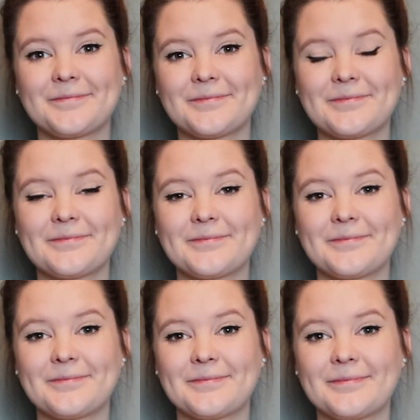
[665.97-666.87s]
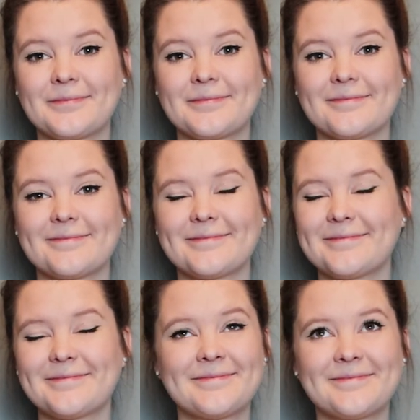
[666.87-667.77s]

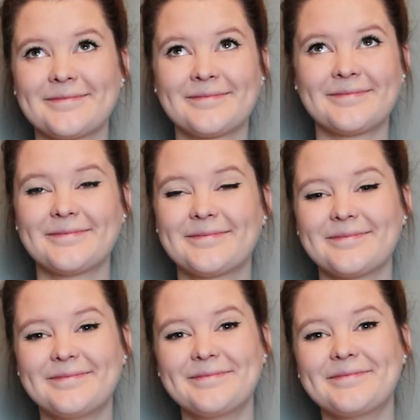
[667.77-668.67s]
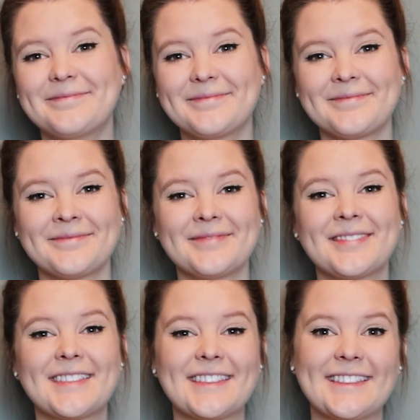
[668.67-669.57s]

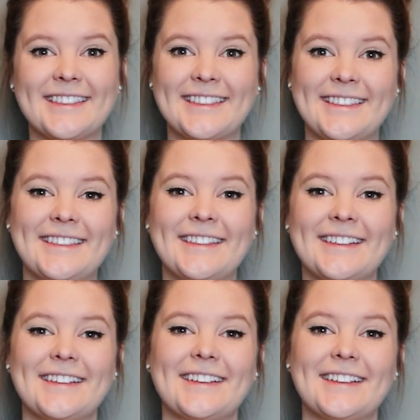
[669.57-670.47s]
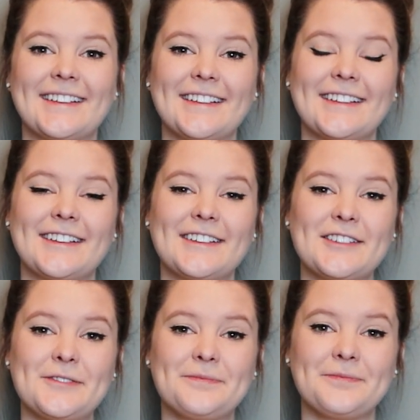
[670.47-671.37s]

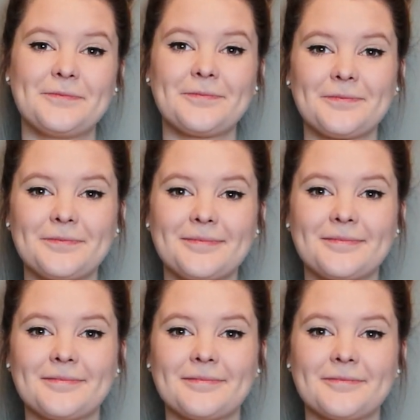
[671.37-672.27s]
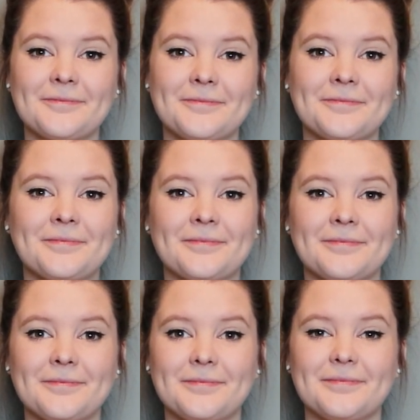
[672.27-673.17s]

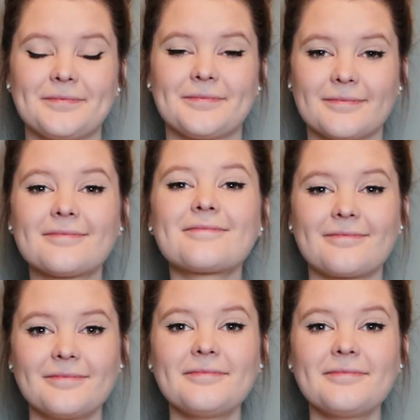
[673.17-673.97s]
(not speaking)